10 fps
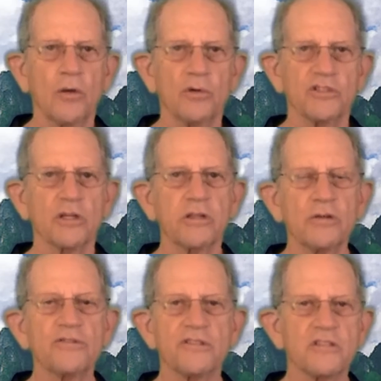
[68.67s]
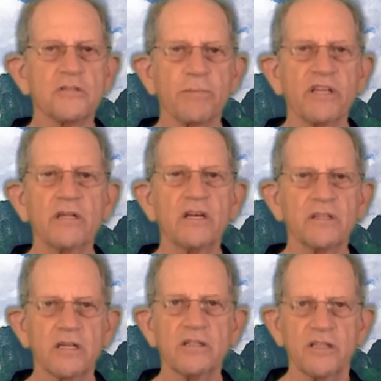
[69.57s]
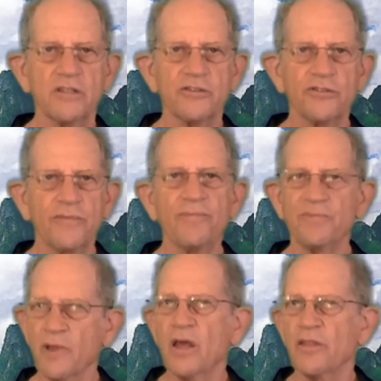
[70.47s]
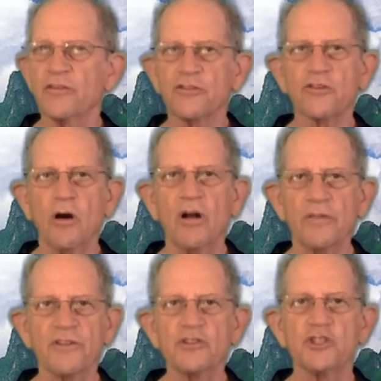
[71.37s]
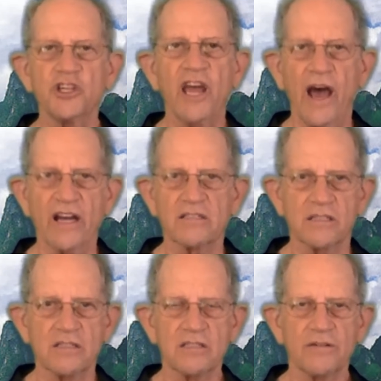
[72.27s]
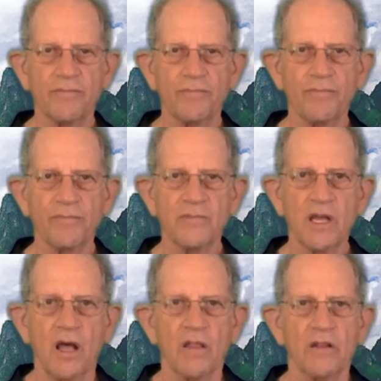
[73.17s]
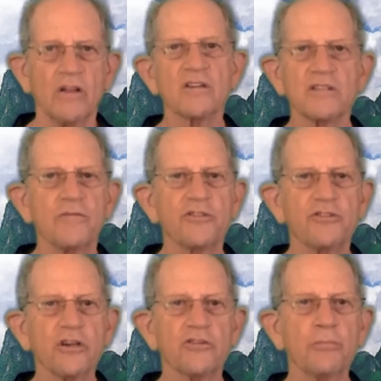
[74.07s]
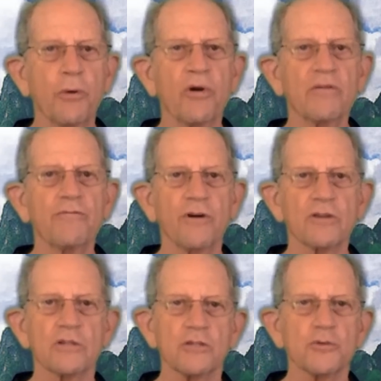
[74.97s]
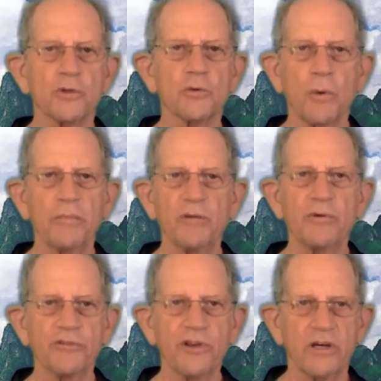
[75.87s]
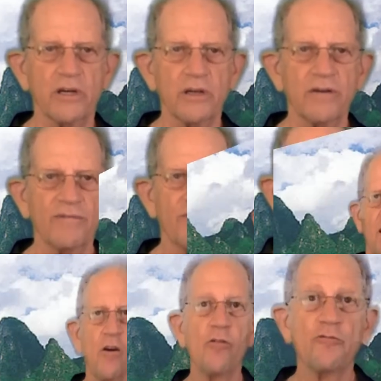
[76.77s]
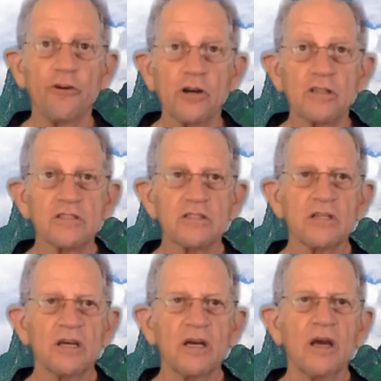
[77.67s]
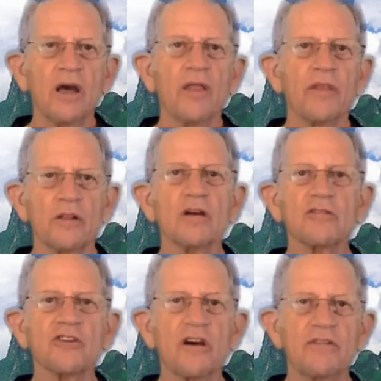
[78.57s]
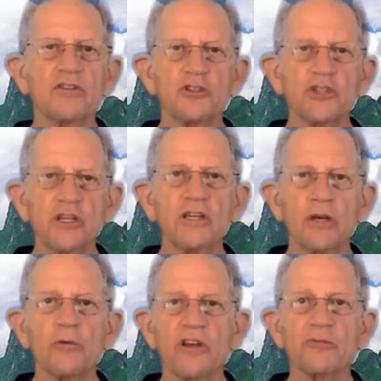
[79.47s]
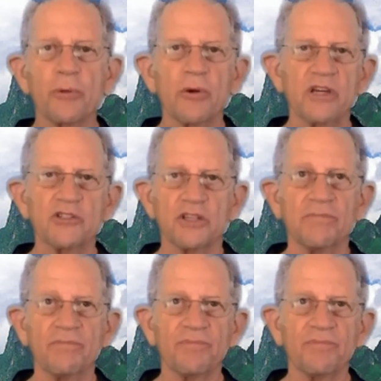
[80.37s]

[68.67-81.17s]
which includes the spleen and kidneys. This is called the qi axis. The lungs have six important functions which will be presented. First, the lungs govern qi and respiration.